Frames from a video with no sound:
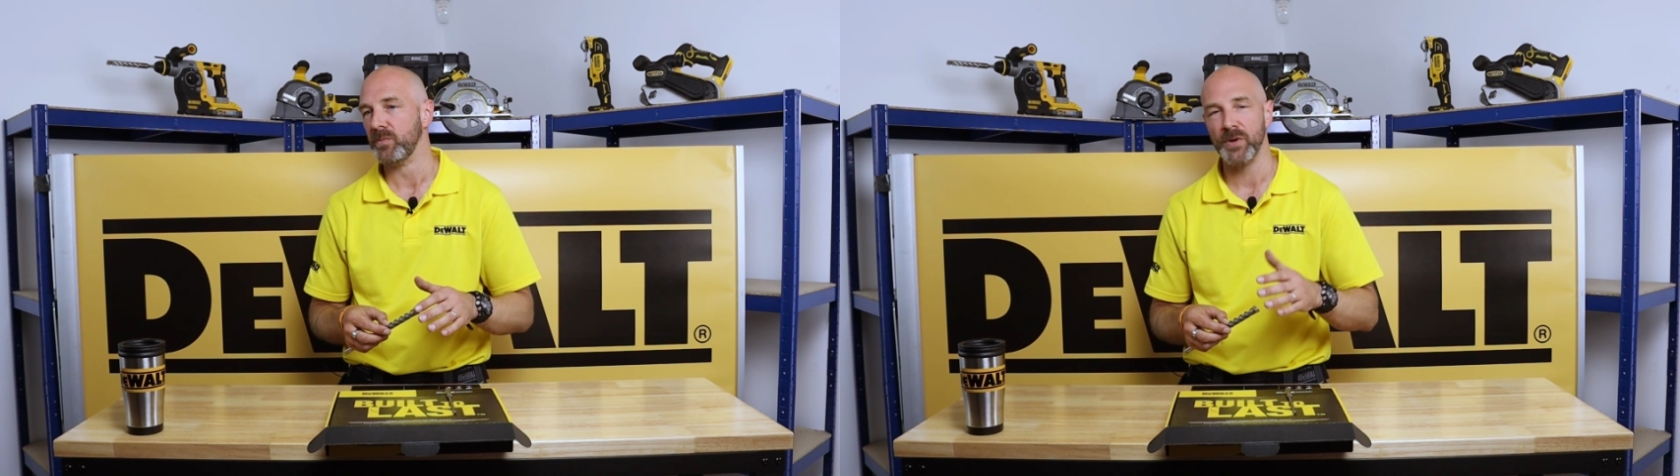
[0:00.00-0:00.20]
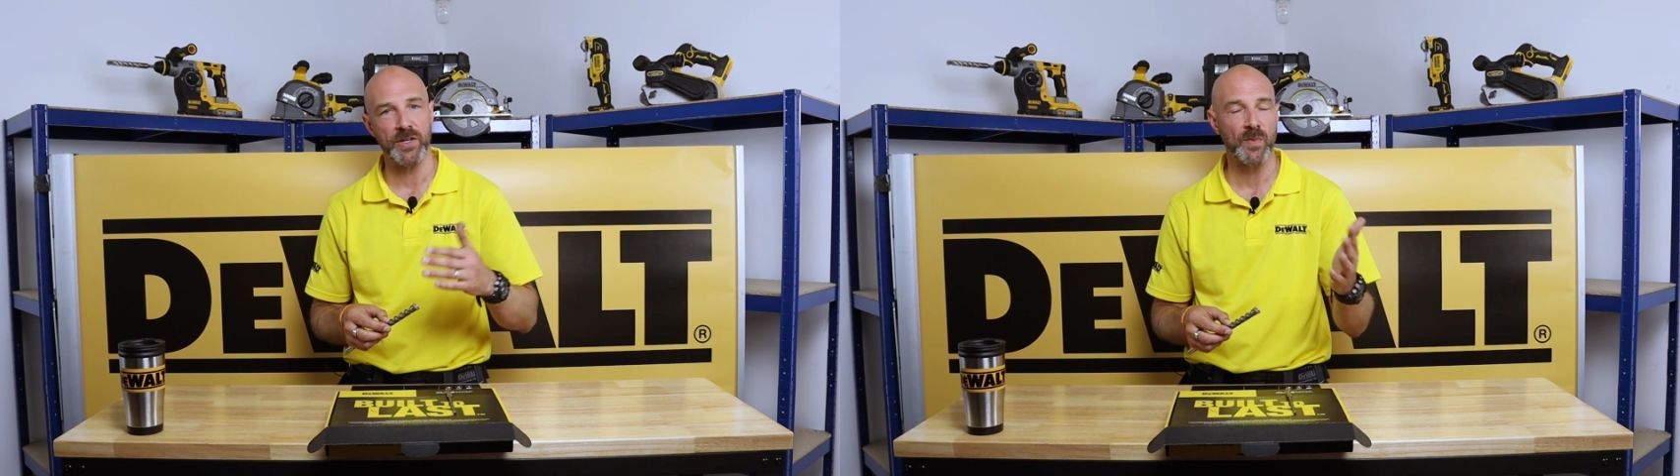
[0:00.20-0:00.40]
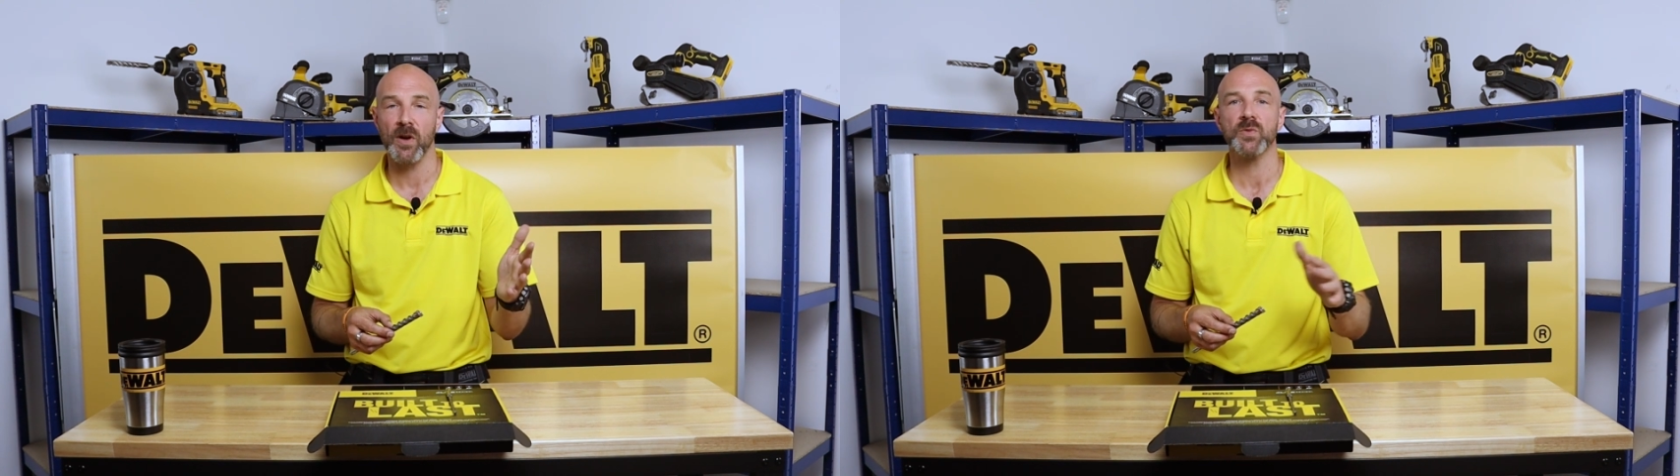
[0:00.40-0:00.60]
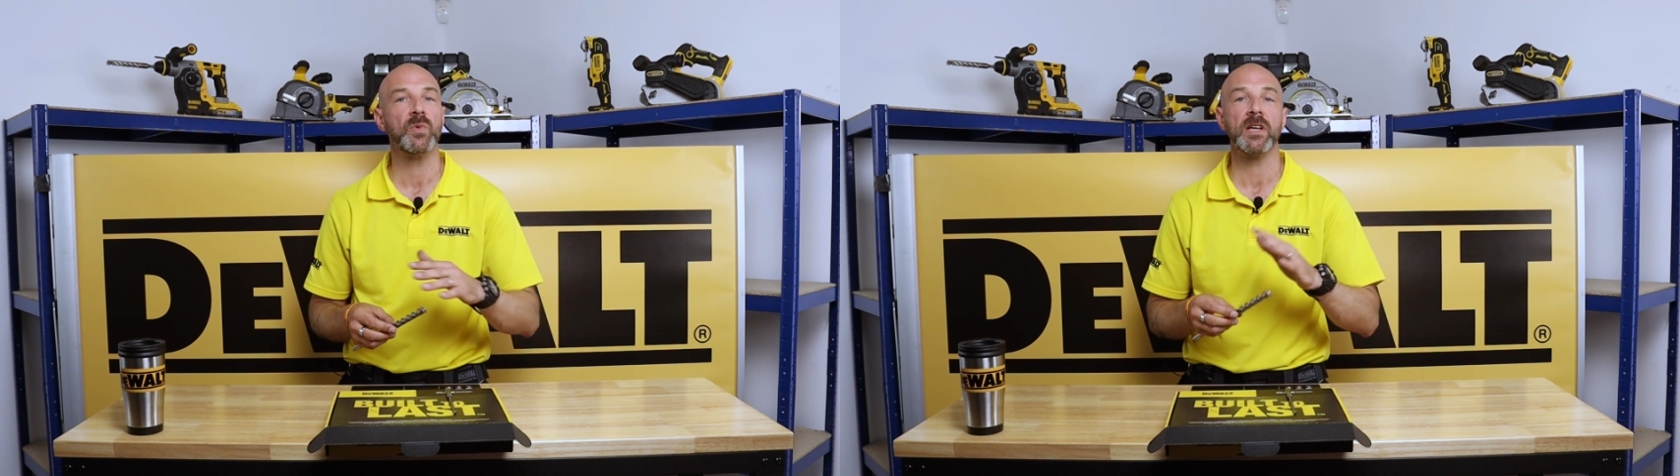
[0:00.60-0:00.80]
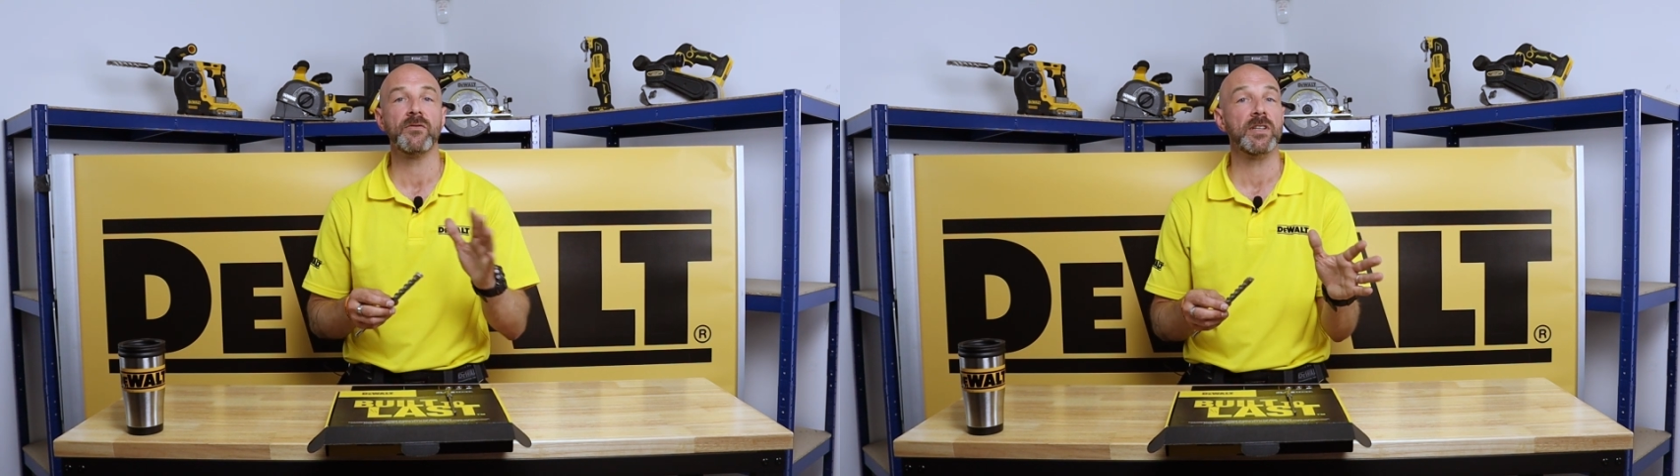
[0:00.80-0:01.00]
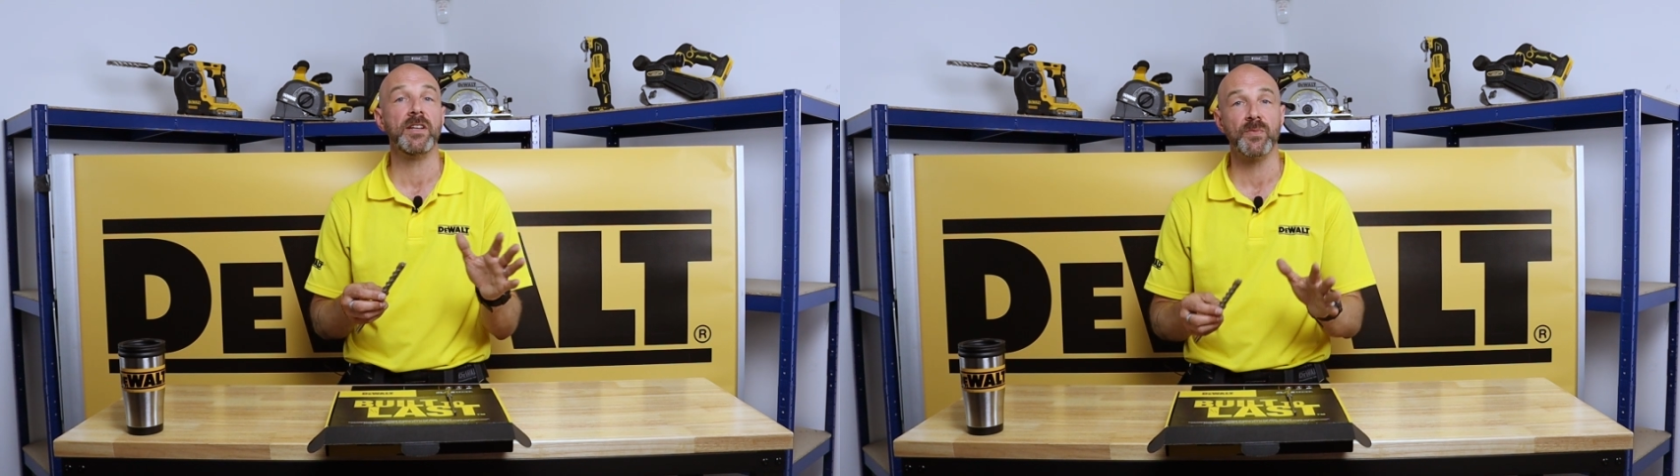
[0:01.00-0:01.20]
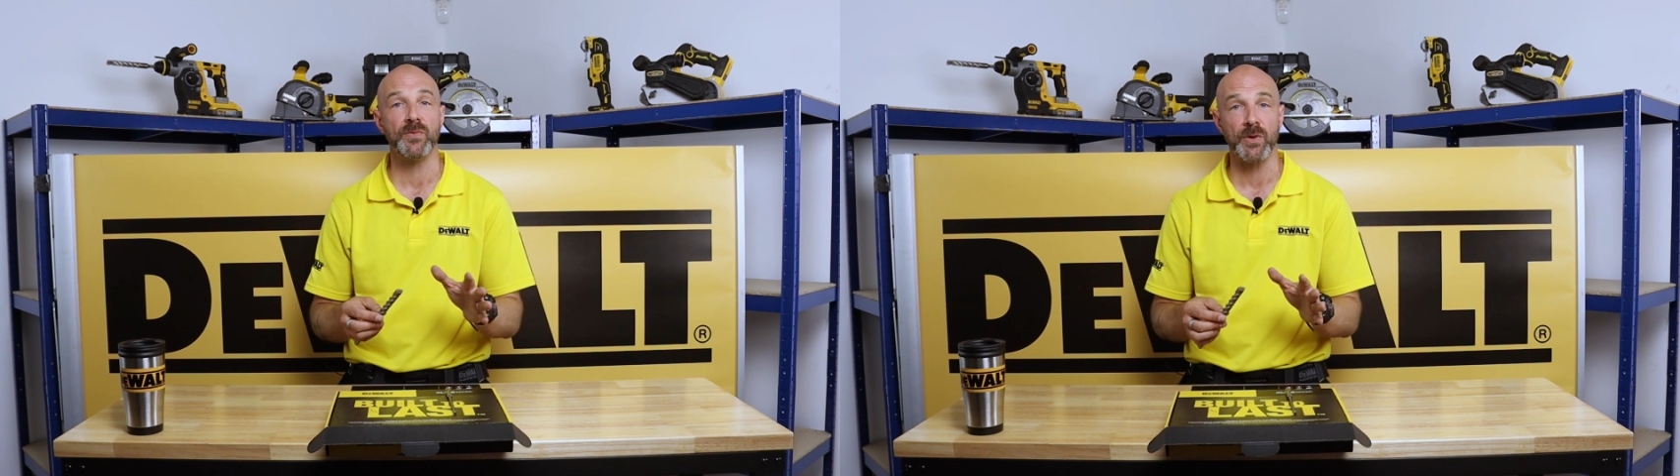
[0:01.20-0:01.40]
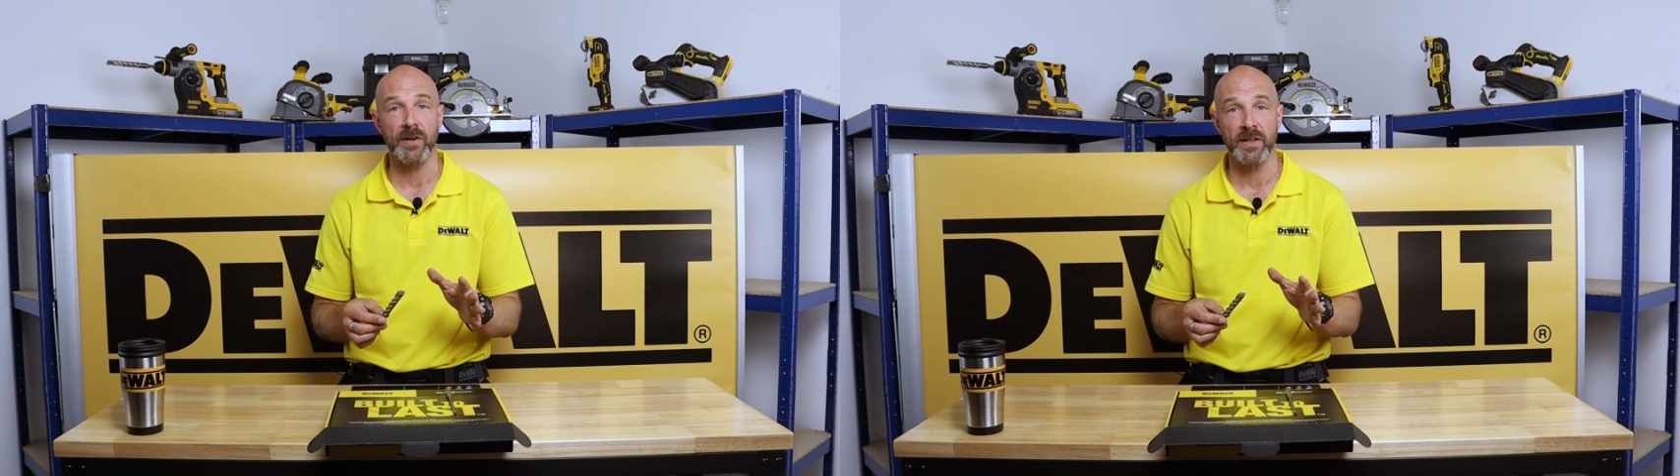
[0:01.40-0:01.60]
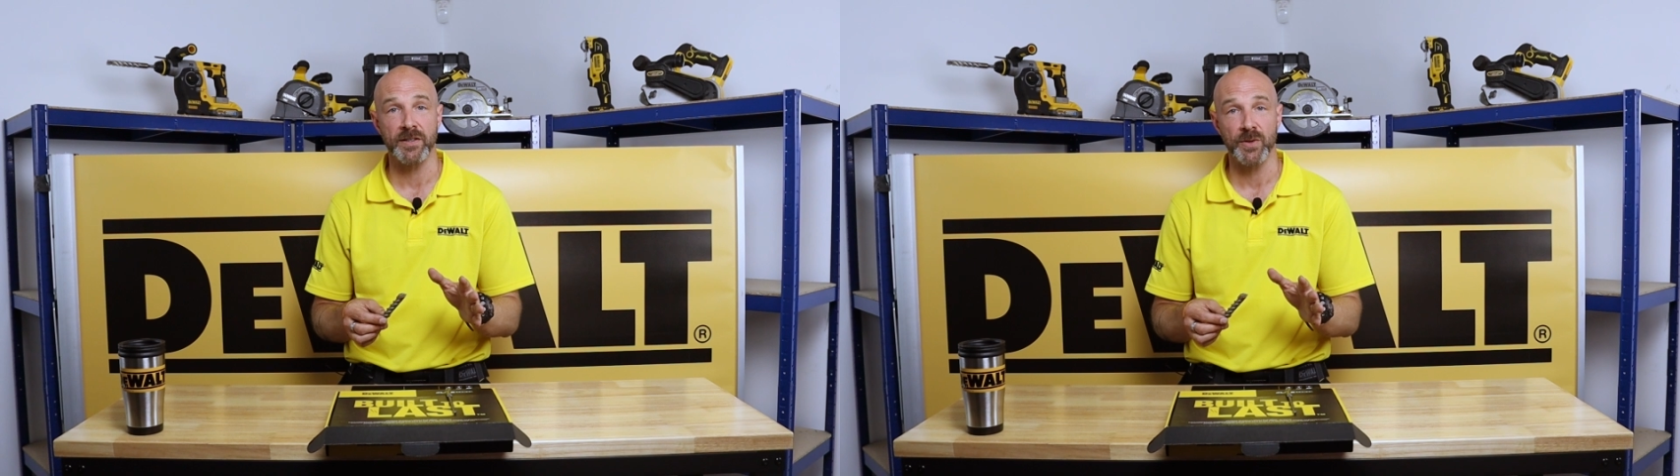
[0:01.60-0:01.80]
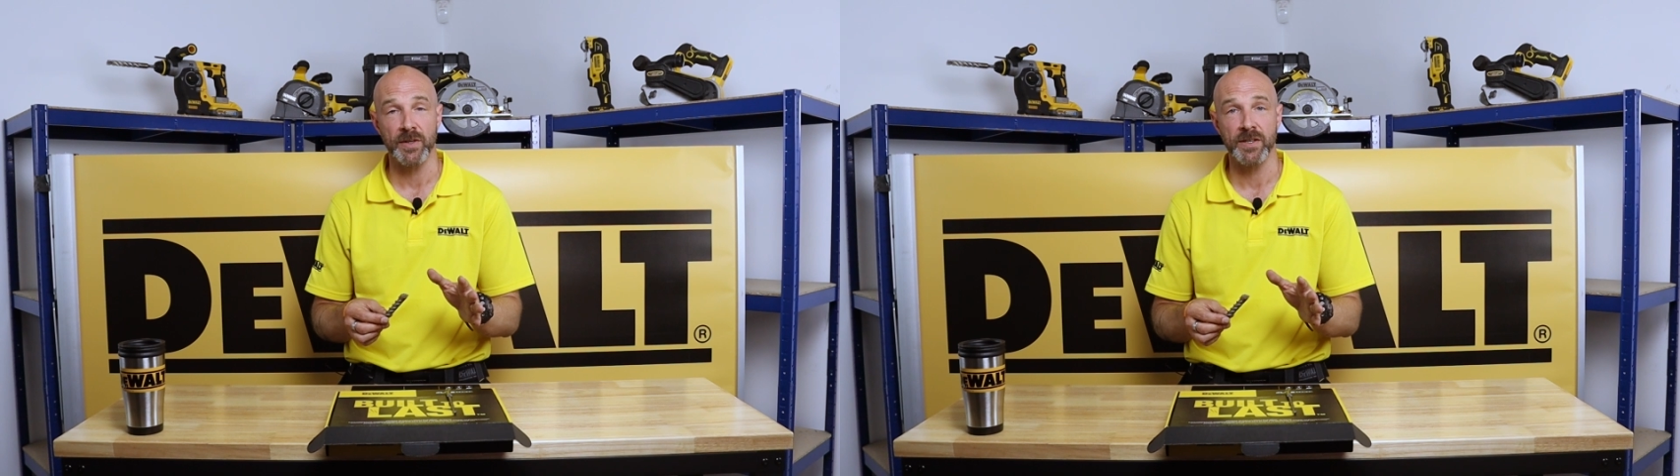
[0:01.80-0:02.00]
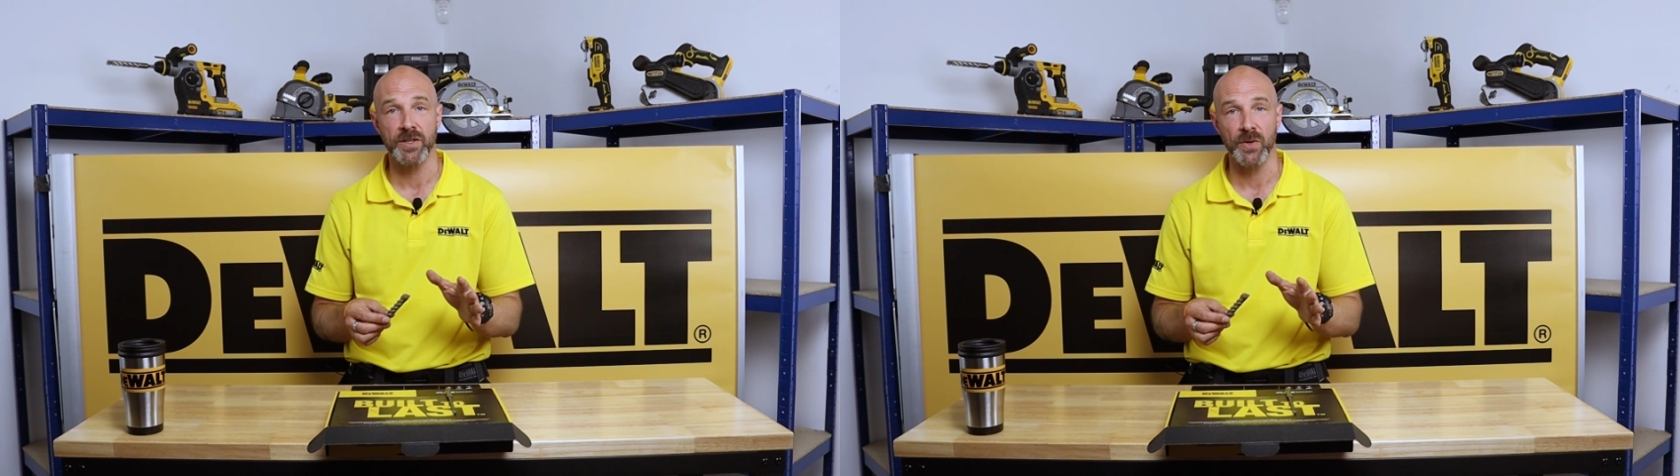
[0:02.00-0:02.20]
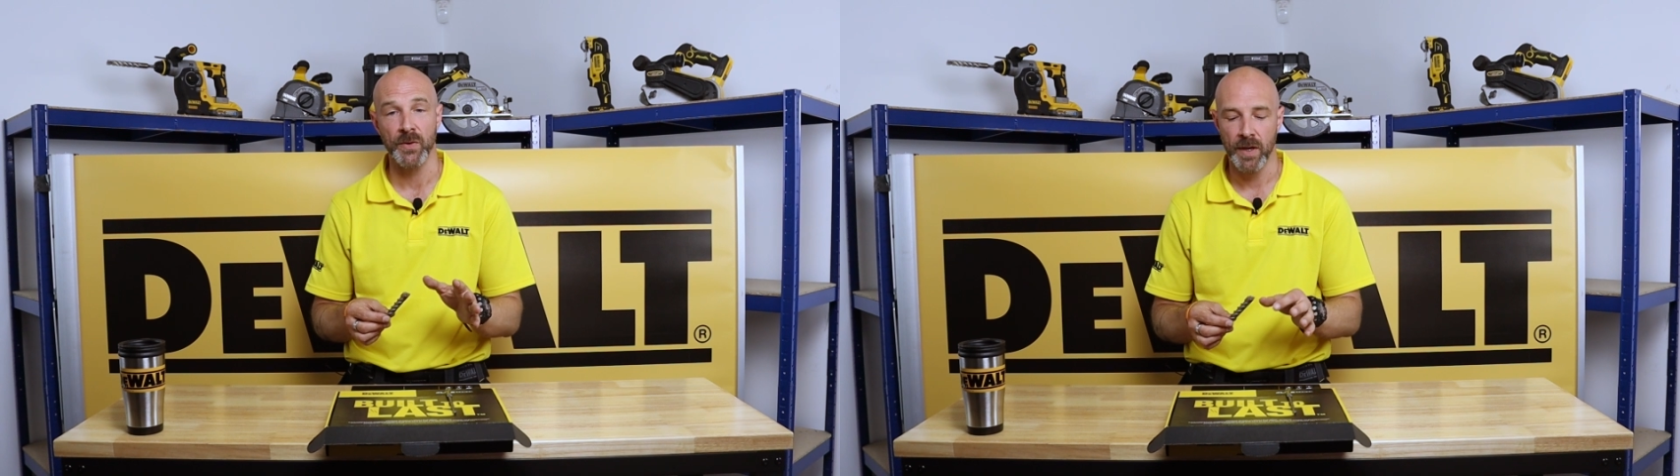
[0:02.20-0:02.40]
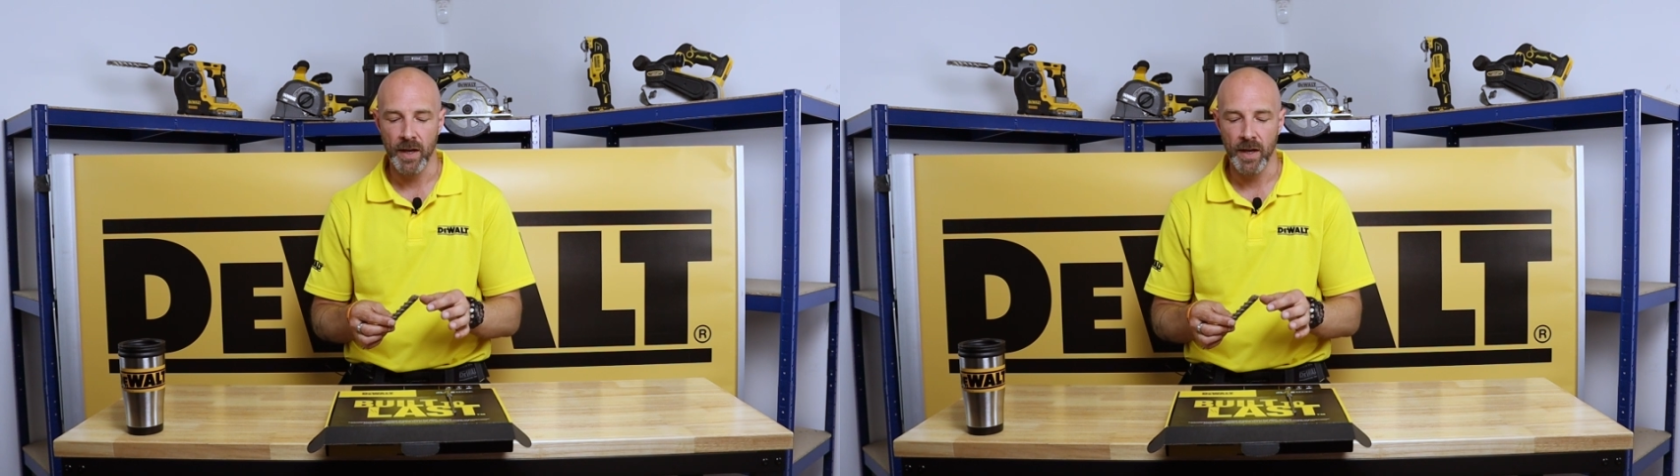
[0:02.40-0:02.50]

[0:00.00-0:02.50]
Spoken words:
breeze blocks, whatever you need to drill into,